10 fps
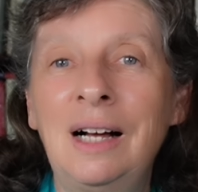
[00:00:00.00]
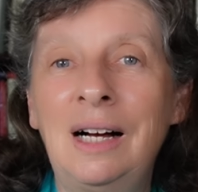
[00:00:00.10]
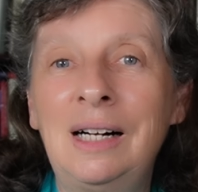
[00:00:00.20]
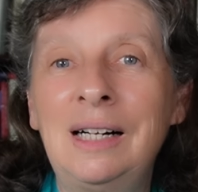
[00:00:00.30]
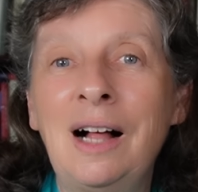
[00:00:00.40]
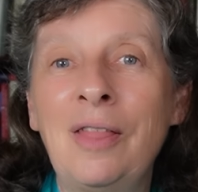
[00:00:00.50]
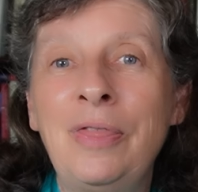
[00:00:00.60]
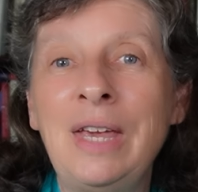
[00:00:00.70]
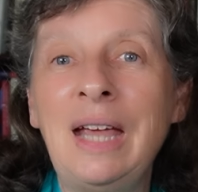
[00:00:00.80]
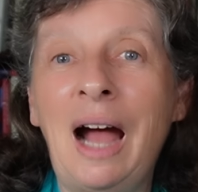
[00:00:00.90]

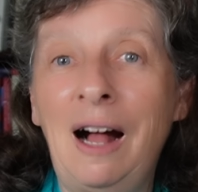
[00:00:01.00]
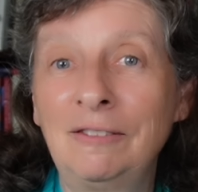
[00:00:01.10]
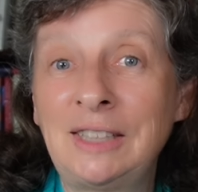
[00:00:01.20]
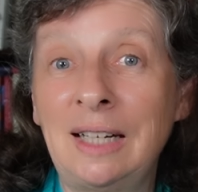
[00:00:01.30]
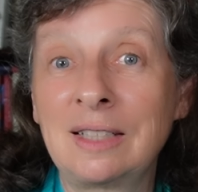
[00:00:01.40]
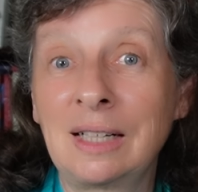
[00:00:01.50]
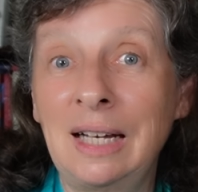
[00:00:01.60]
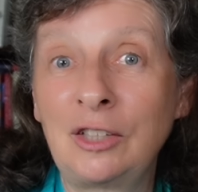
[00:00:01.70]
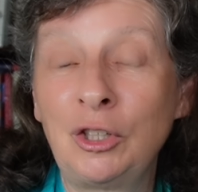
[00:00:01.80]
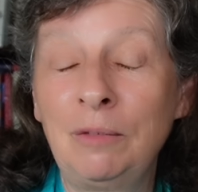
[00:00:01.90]
the half-Senate
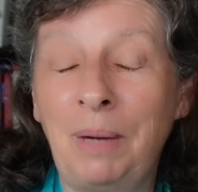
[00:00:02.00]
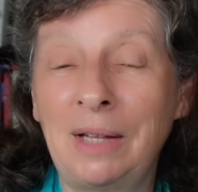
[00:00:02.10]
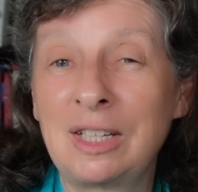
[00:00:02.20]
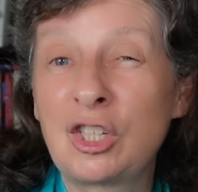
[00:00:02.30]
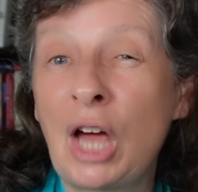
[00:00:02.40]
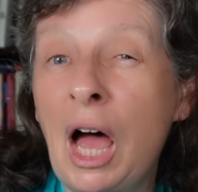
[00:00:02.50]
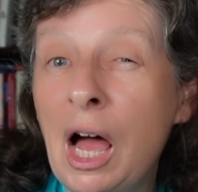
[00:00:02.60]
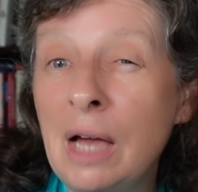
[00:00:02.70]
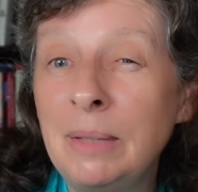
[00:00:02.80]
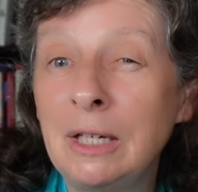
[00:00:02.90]
election by the
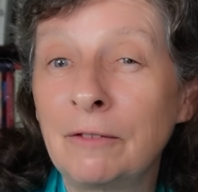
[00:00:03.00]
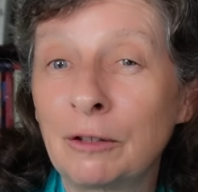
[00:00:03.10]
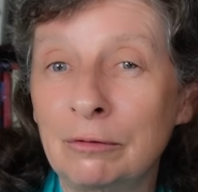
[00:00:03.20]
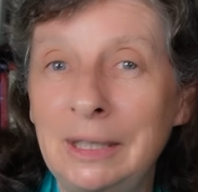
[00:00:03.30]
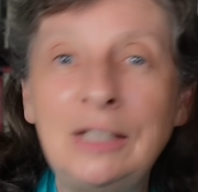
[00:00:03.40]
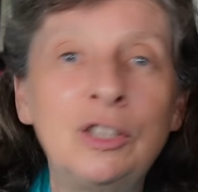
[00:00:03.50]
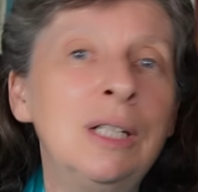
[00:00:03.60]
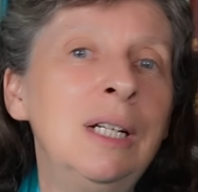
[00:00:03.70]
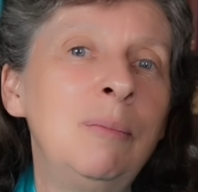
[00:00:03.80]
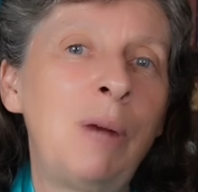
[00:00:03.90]
timing of the writ
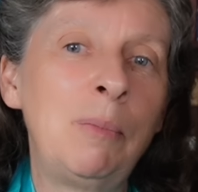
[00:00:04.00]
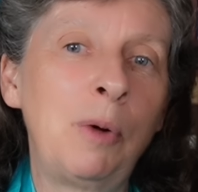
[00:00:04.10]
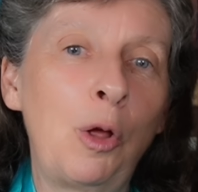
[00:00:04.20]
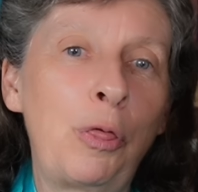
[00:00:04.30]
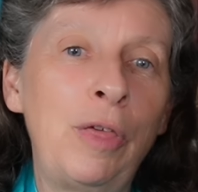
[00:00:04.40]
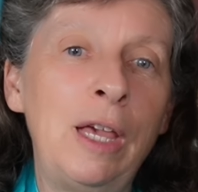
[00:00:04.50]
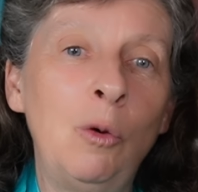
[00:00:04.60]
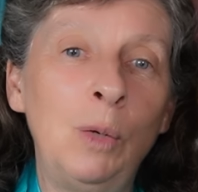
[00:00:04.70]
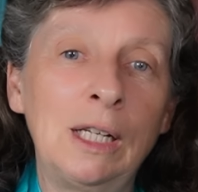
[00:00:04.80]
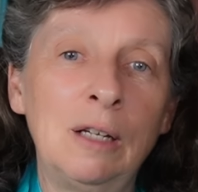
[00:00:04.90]
by both the
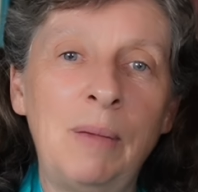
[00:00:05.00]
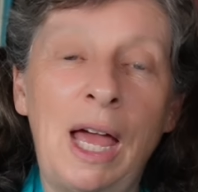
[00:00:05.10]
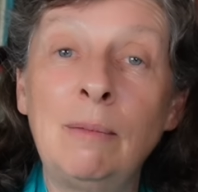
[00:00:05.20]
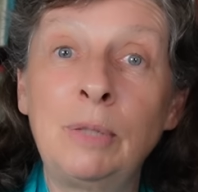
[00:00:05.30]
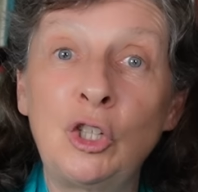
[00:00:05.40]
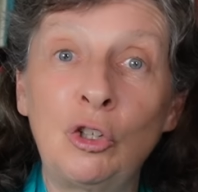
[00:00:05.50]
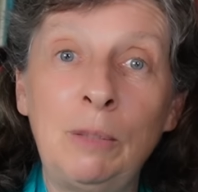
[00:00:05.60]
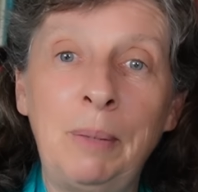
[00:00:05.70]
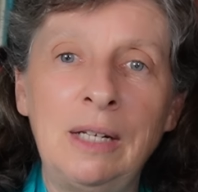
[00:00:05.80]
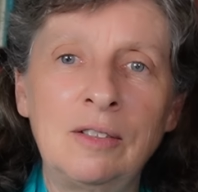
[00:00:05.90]
Whitlam and
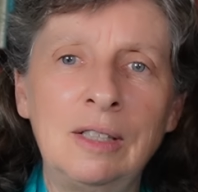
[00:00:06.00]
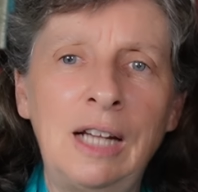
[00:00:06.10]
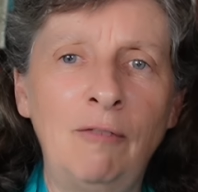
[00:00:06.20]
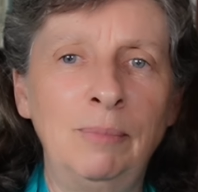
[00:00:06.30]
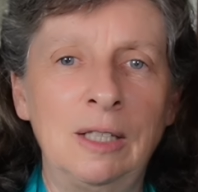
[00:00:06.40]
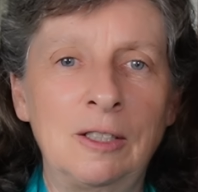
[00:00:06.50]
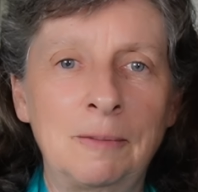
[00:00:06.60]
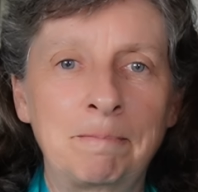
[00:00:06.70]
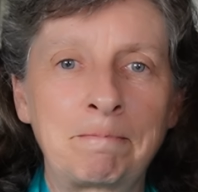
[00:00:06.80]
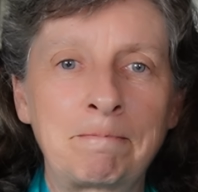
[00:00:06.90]
Bjelke-Petersen
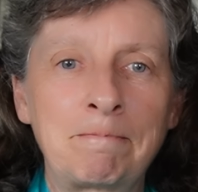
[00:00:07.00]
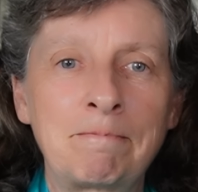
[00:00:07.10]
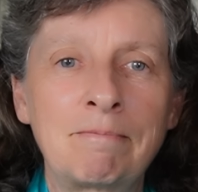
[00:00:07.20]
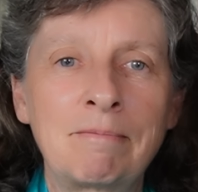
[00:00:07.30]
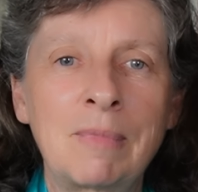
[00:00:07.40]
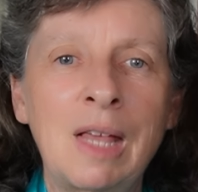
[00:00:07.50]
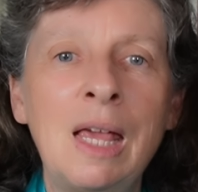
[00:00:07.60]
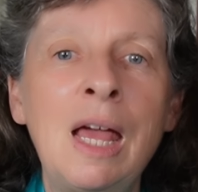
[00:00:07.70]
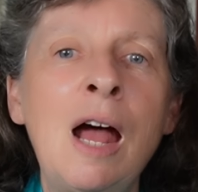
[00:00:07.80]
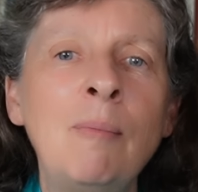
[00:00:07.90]
governments.
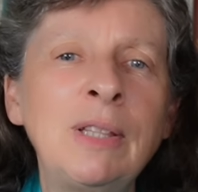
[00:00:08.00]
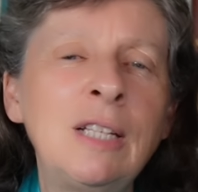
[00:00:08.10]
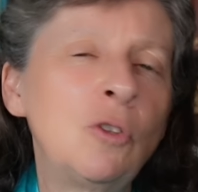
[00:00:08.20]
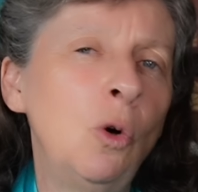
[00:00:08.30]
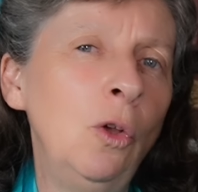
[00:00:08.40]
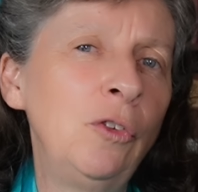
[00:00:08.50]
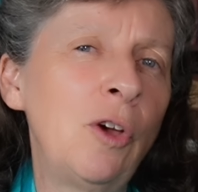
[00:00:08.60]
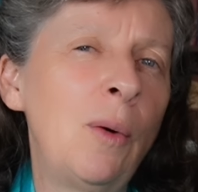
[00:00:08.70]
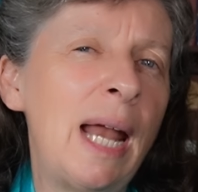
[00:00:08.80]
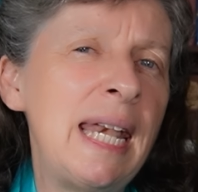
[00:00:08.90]
But there's
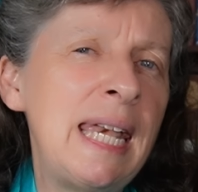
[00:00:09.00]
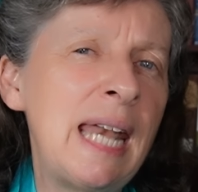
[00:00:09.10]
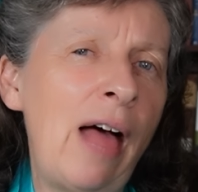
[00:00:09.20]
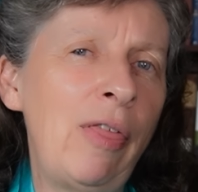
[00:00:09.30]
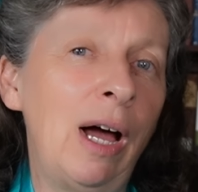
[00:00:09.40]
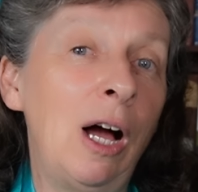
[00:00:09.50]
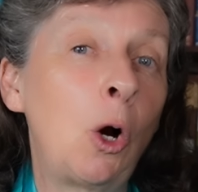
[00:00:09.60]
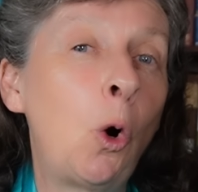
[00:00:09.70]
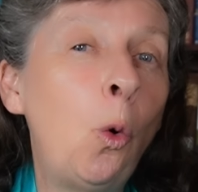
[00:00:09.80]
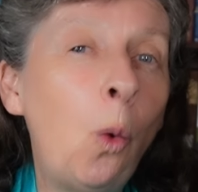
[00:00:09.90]
also another
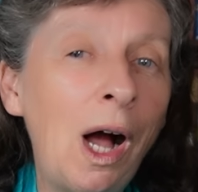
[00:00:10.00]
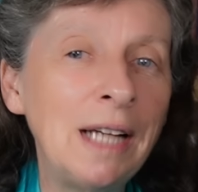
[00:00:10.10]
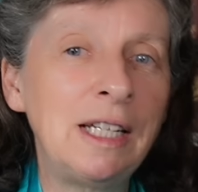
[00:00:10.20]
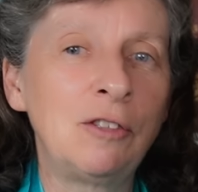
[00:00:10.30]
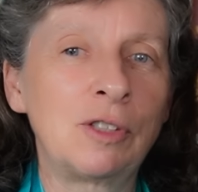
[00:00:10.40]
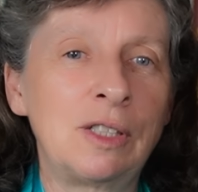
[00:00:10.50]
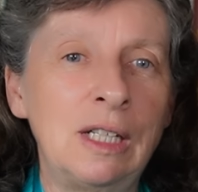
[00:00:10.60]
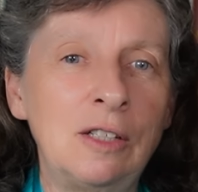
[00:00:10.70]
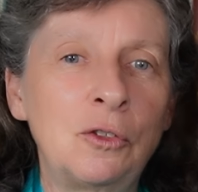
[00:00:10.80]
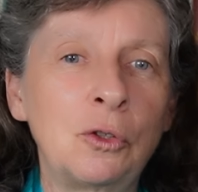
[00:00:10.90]
quite
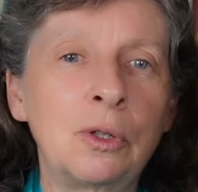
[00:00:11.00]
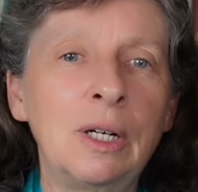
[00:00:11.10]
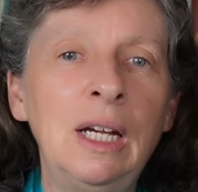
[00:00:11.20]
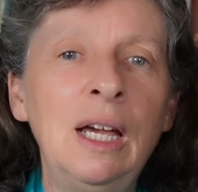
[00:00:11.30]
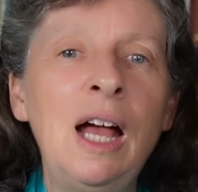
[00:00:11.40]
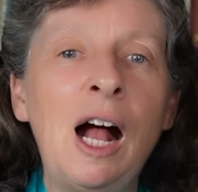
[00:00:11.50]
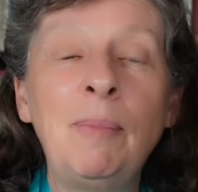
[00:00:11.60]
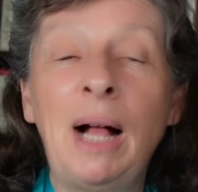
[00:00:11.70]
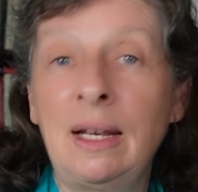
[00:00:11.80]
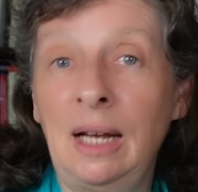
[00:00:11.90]
interesting story
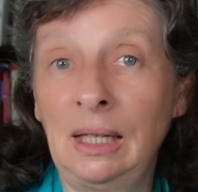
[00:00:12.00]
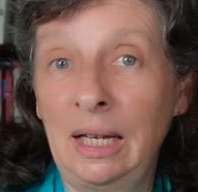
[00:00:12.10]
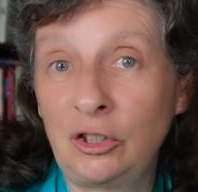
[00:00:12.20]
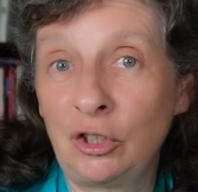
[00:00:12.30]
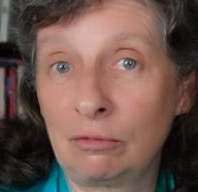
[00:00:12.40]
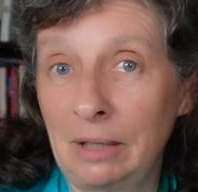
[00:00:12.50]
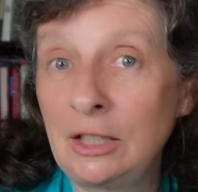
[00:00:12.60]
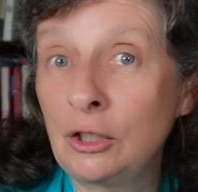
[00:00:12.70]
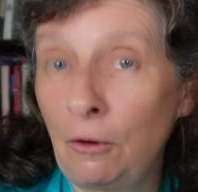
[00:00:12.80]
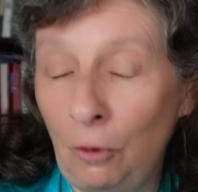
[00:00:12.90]
about election
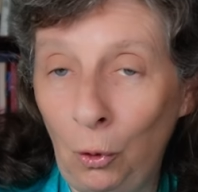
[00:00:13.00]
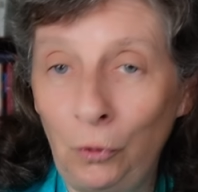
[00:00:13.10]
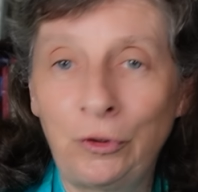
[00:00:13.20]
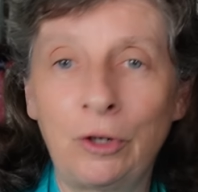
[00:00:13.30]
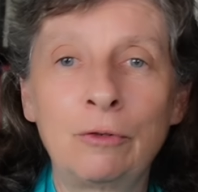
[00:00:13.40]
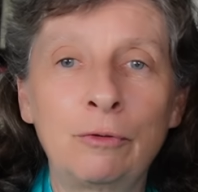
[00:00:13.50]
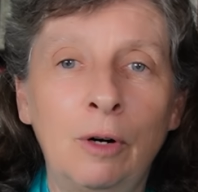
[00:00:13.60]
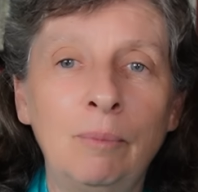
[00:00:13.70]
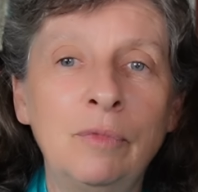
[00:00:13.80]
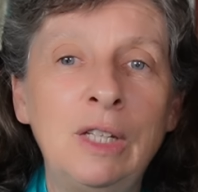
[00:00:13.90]
writs, also
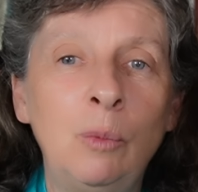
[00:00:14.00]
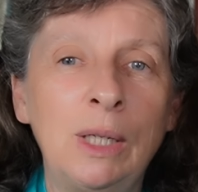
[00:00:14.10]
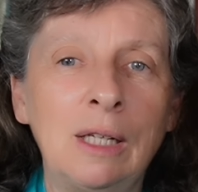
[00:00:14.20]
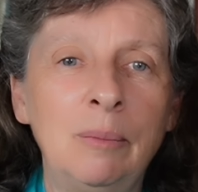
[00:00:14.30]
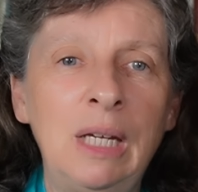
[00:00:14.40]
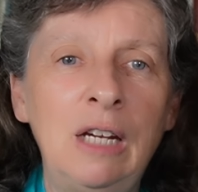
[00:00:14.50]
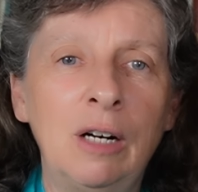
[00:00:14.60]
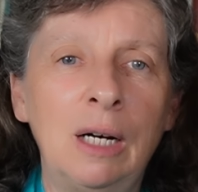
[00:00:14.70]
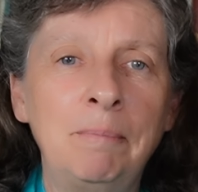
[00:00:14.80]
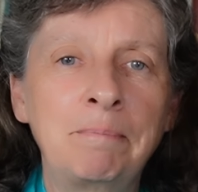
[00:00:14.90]
from the Whitlam
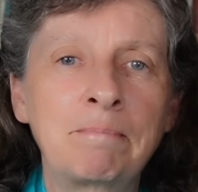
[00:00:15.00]
era.